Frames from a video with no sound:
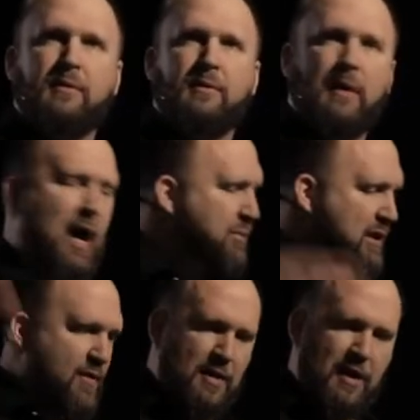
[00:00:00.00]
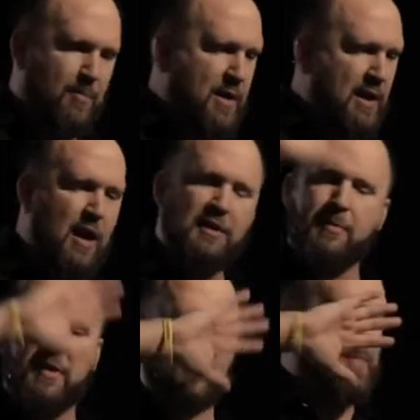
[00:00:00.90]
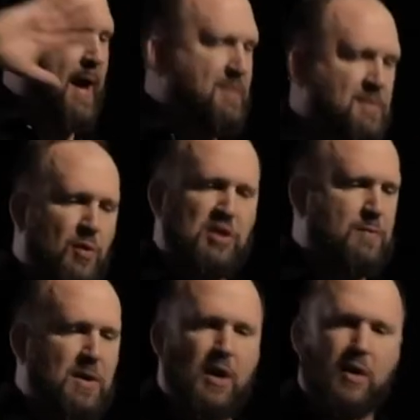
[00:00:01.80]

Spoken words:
I believe in the day of Pentecost. I believe in the baptism of the Holy Spirit,